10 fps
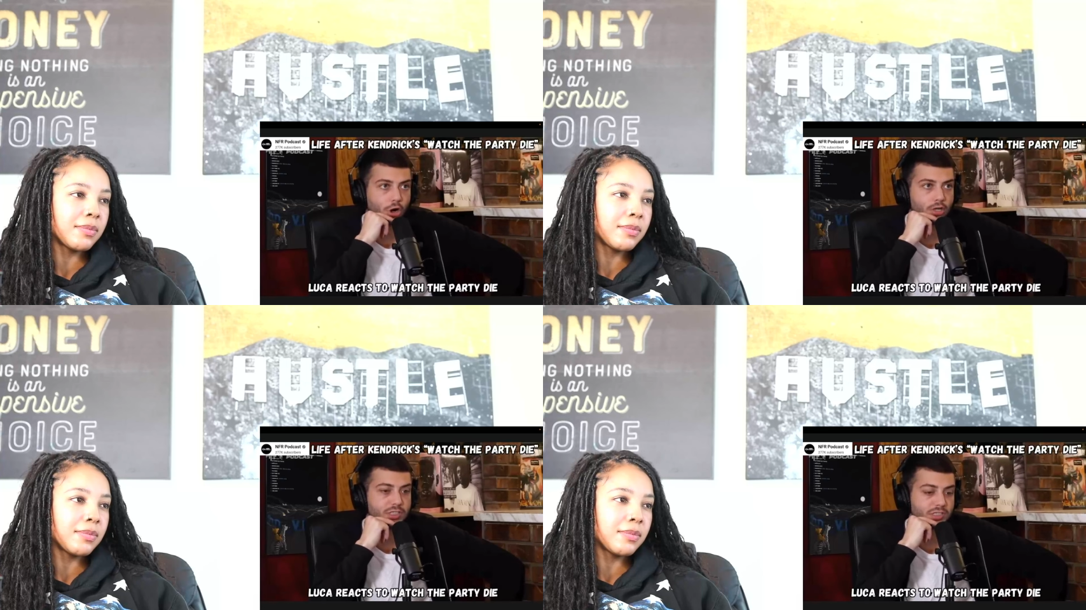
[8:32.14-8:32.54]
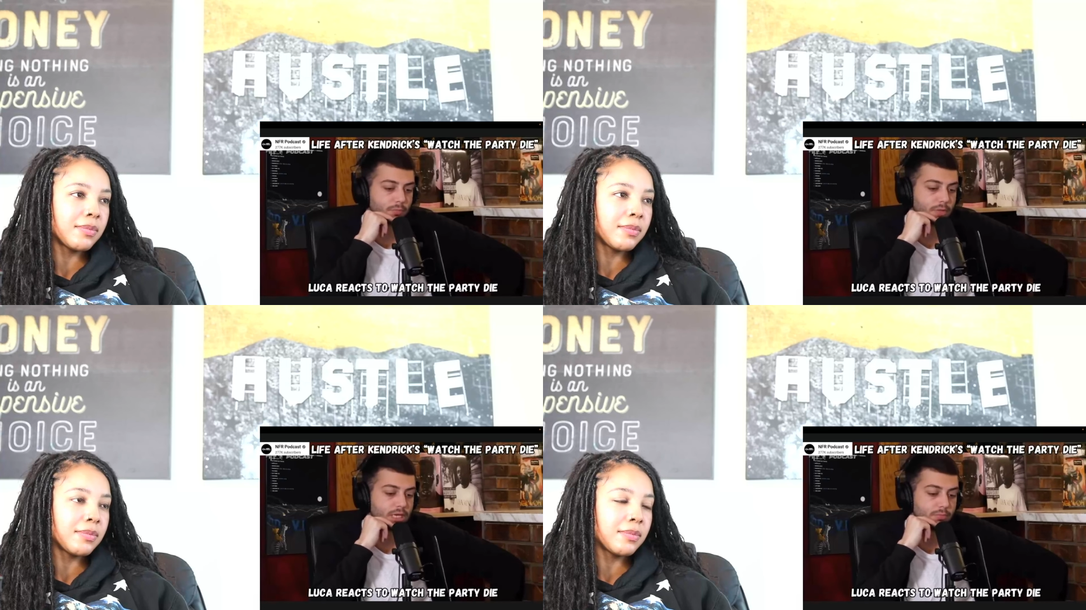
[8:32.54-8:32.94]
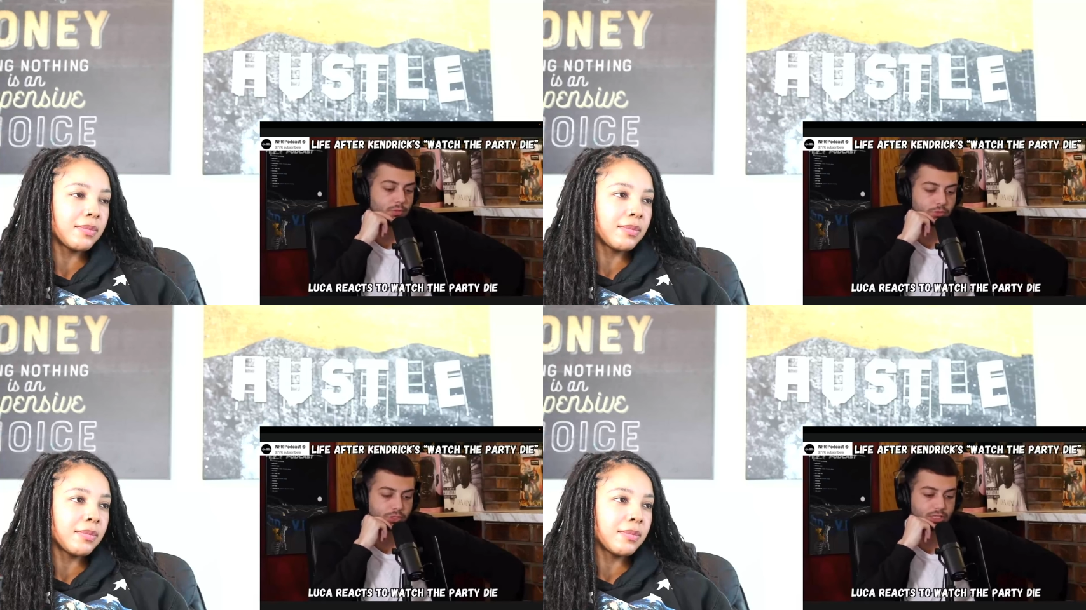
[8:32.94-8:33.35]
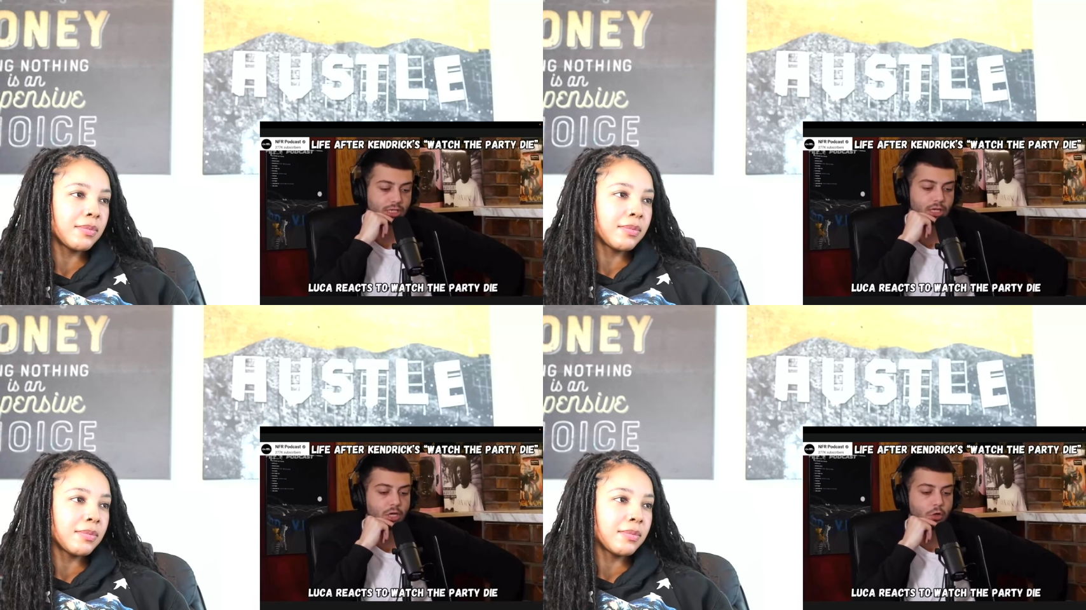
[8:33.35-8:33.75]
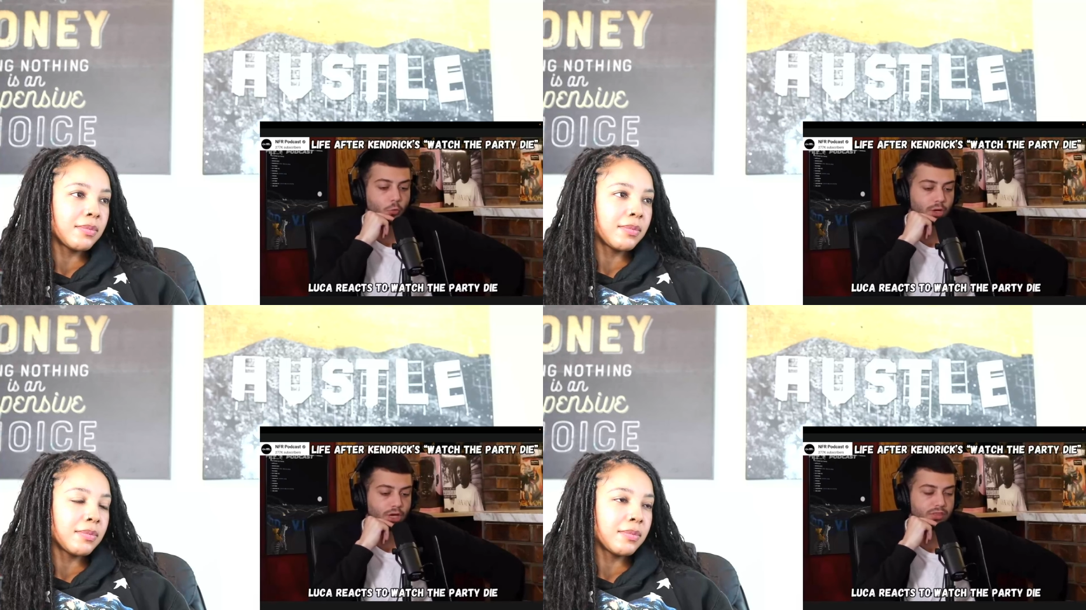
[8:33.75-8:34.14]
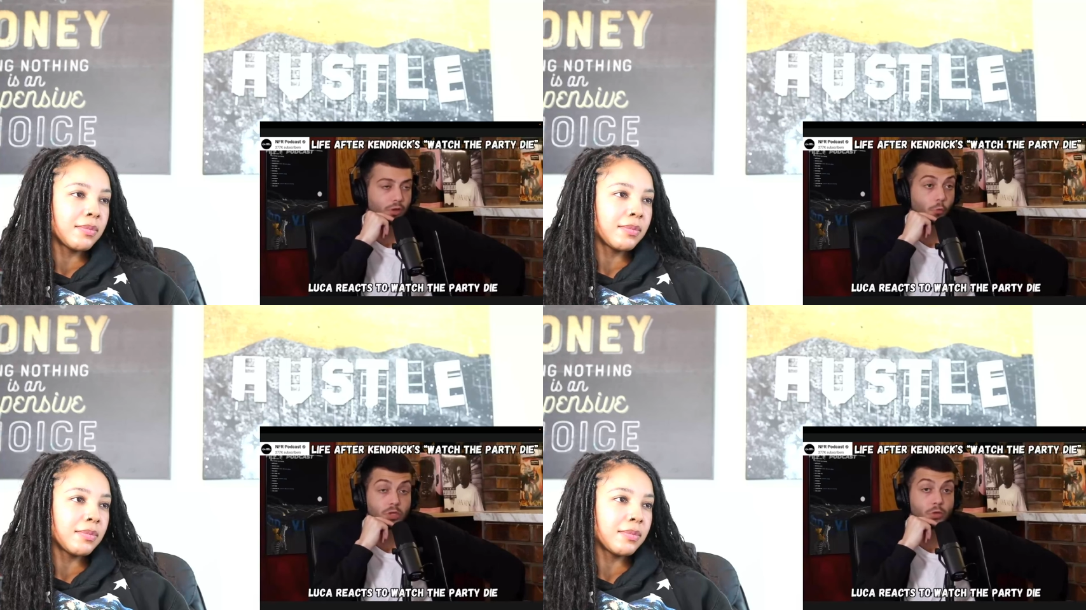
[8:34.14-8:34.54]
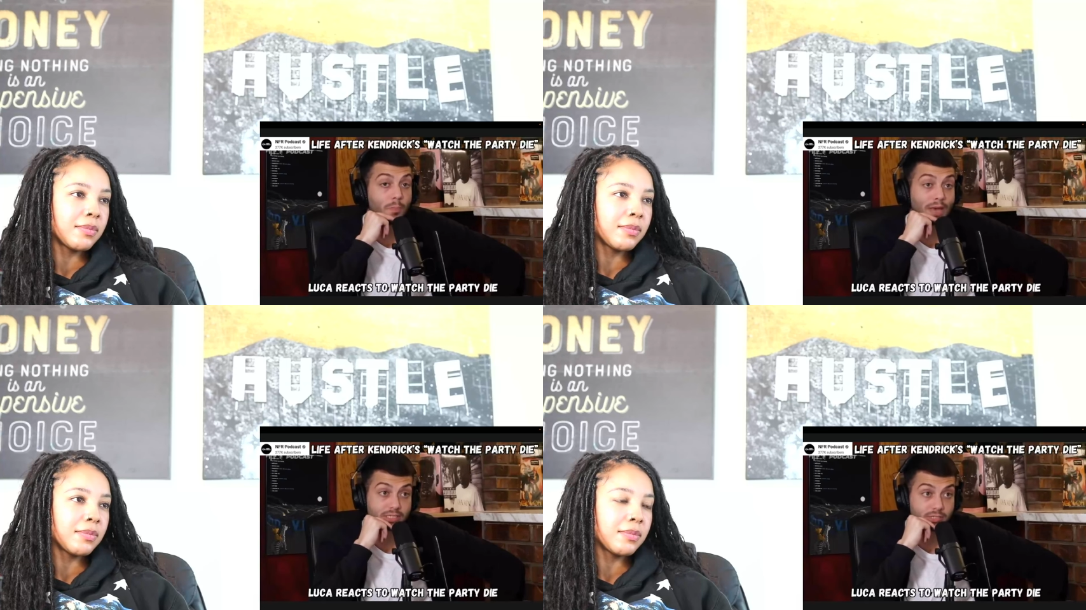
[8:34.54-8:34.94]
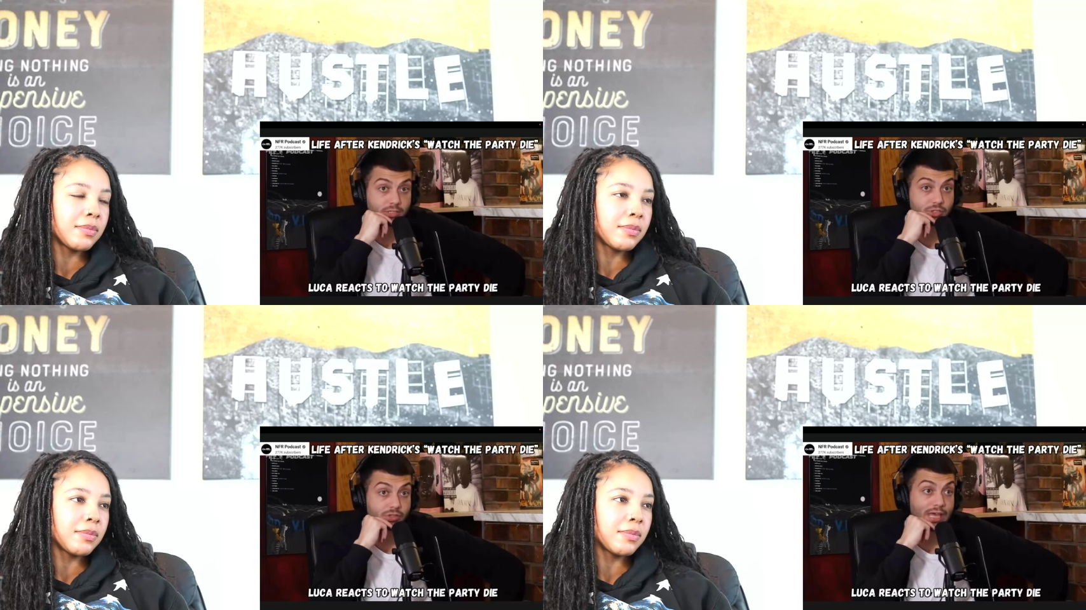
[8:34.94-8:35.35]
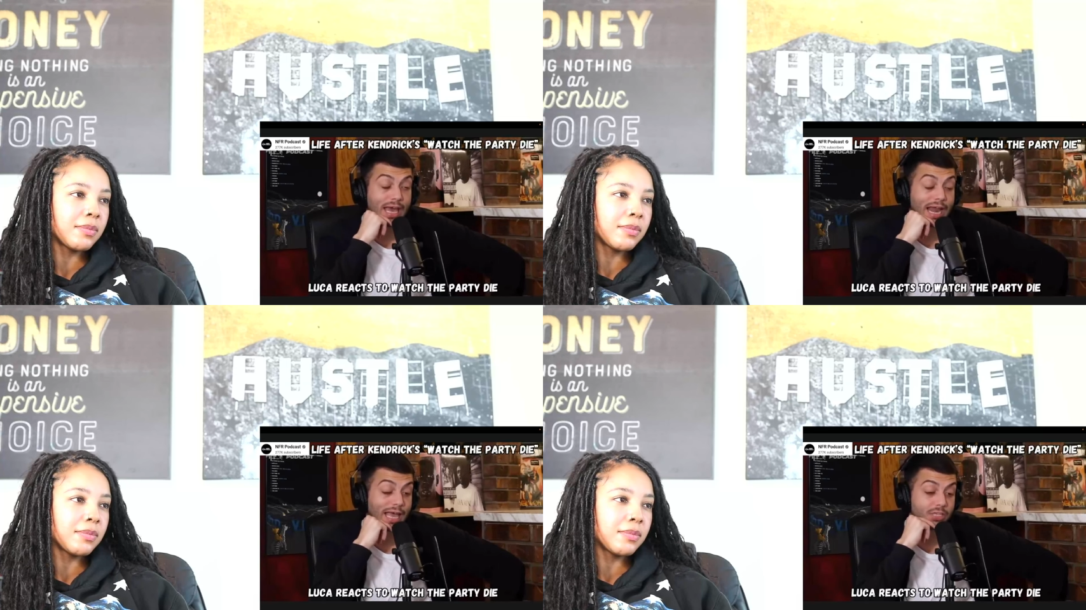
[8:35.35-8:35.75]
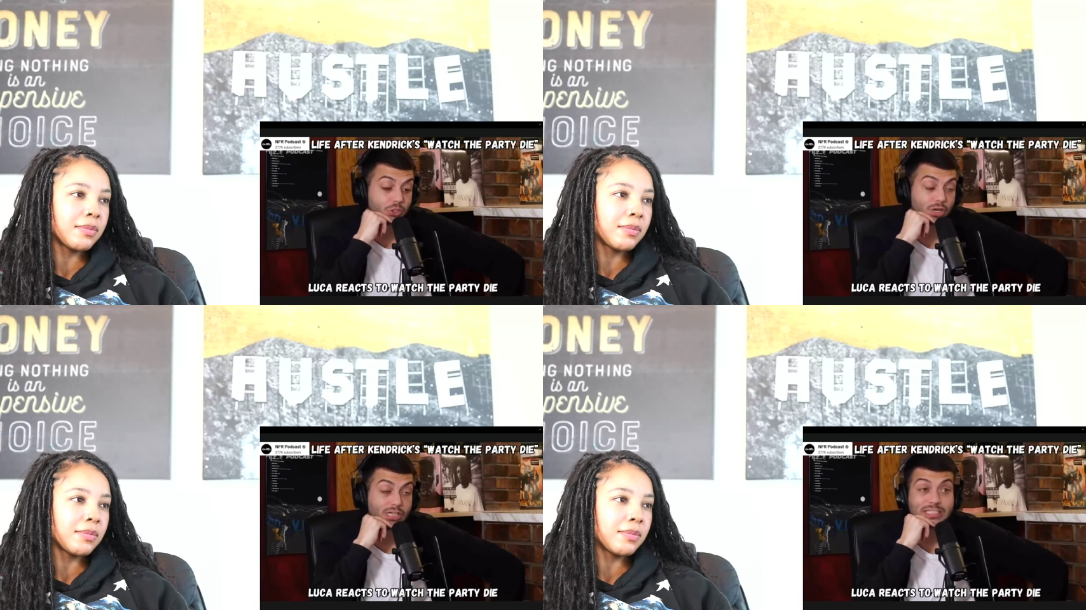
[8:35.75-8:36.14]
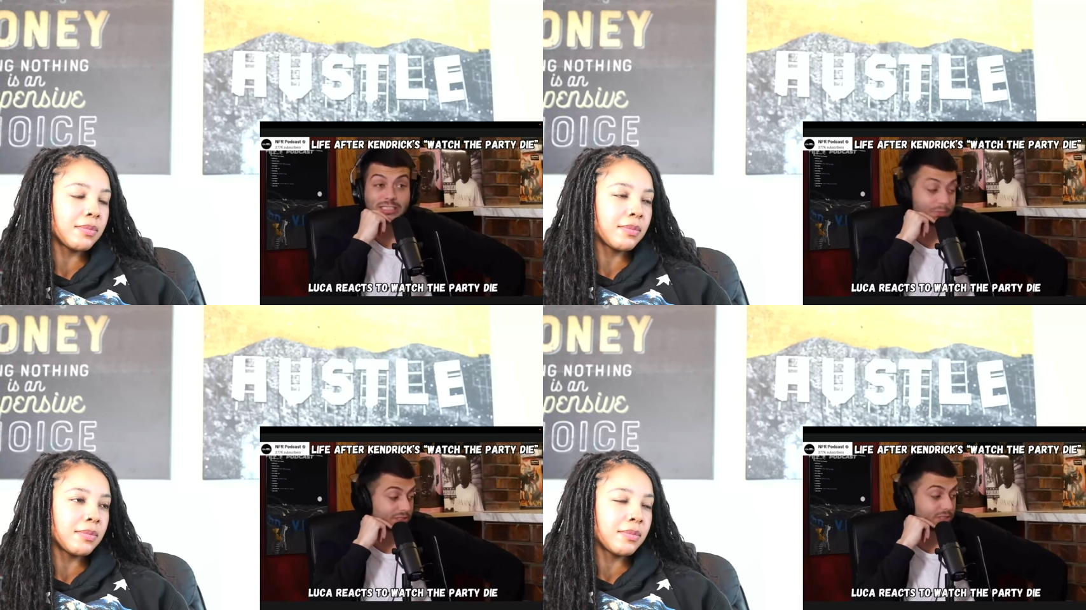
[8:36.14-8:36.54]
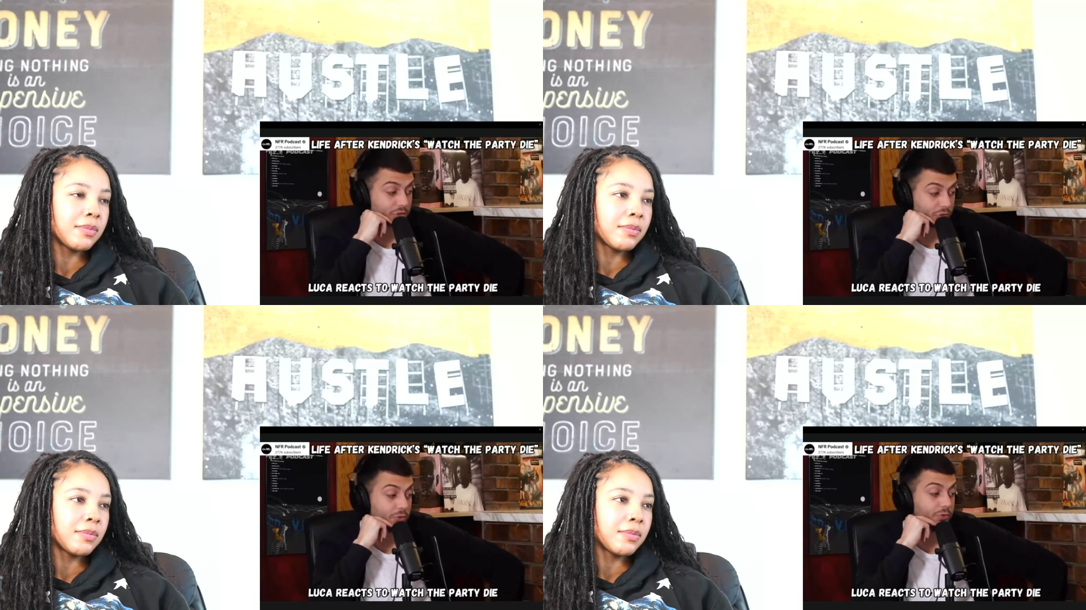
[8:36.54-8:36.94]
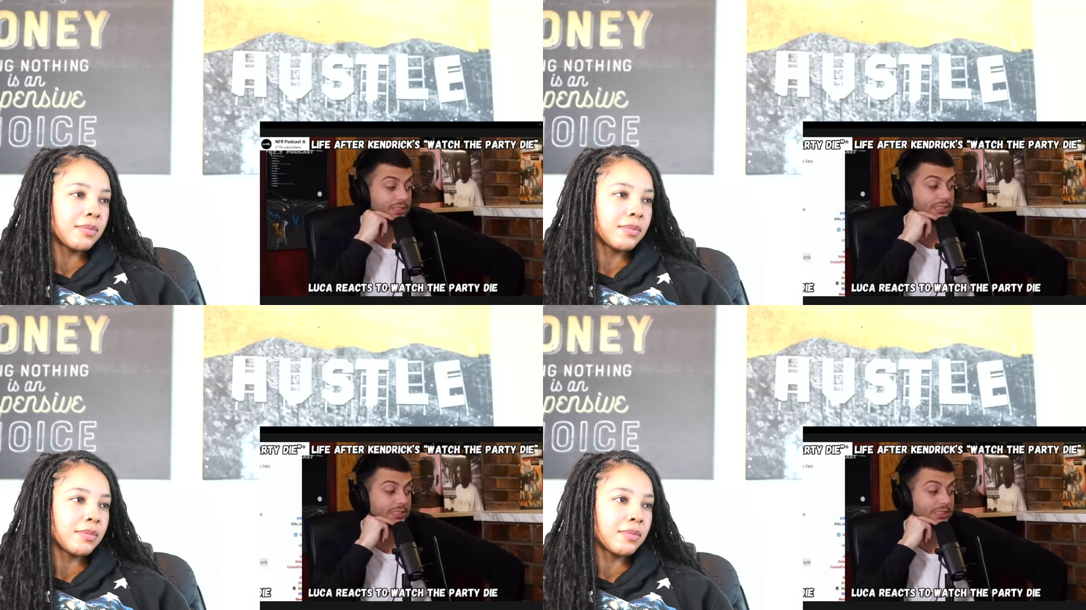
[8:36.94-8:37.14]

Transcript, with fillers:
Speaker 1: artists to make music with a real message and that has a lot of substance to